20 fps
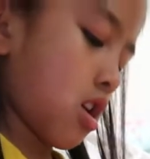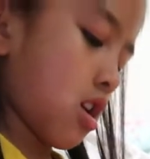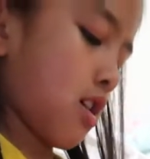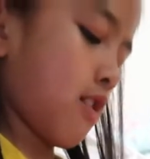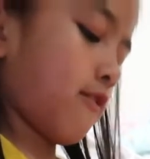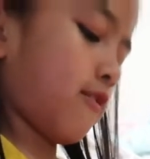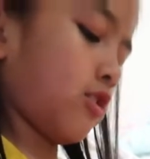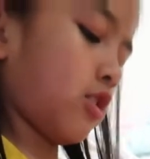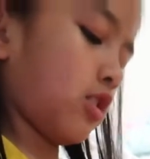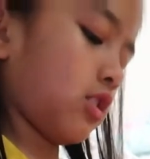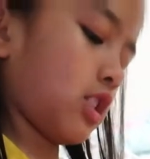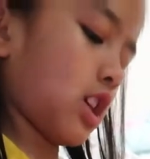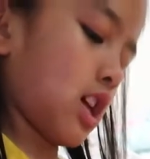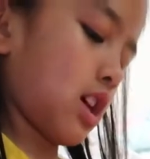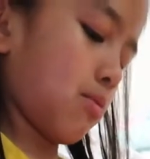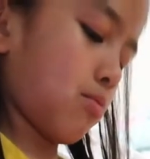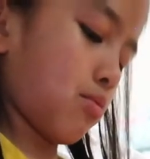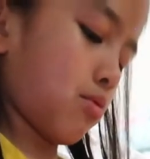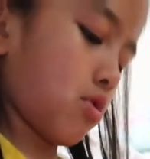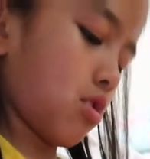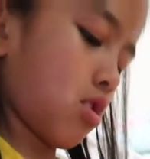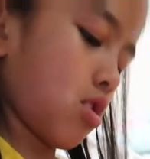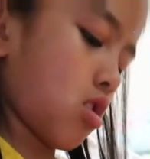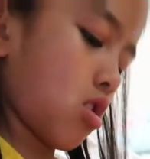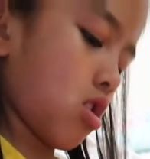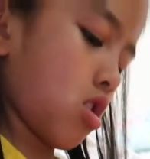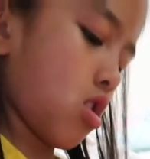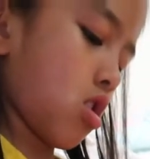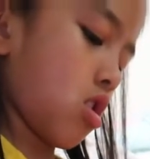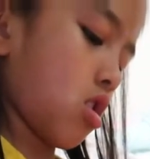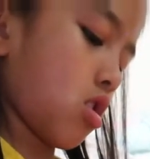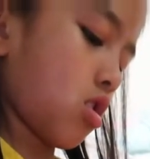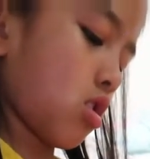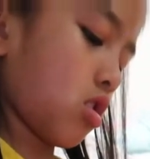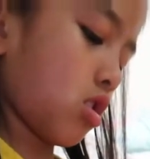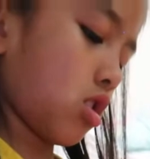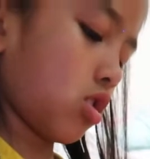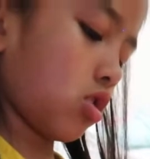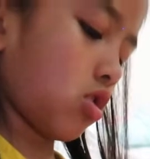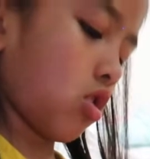Have to tape
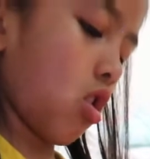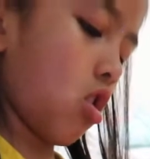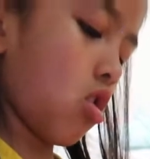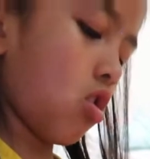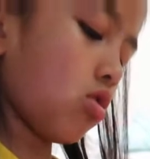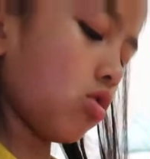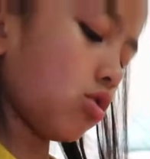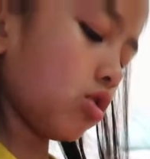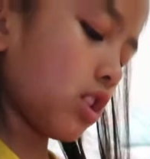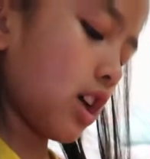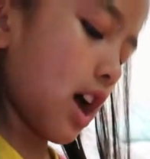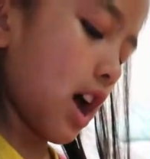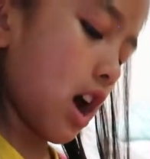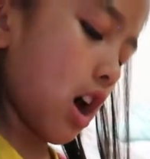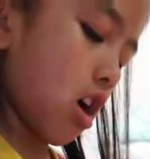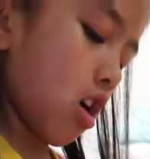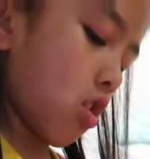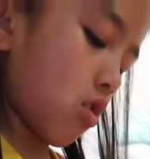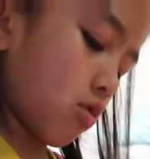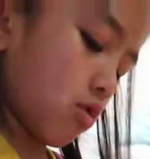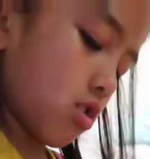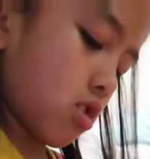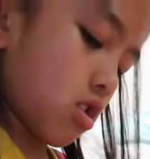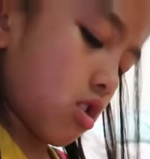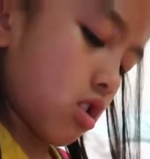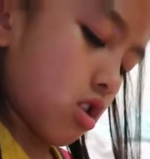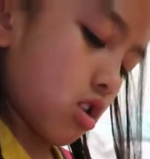this all down.